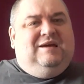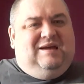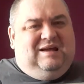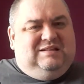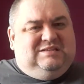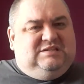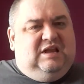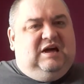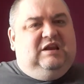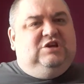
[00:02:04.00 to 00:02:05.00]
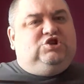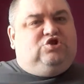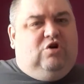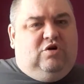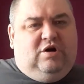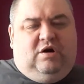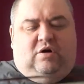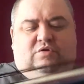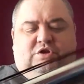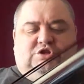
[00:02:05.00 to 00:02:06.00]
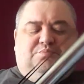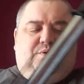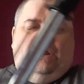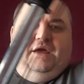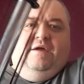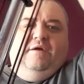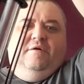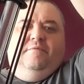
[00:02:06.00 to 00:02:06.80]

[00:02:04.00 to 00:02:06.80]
it's slightly stronger on the spring.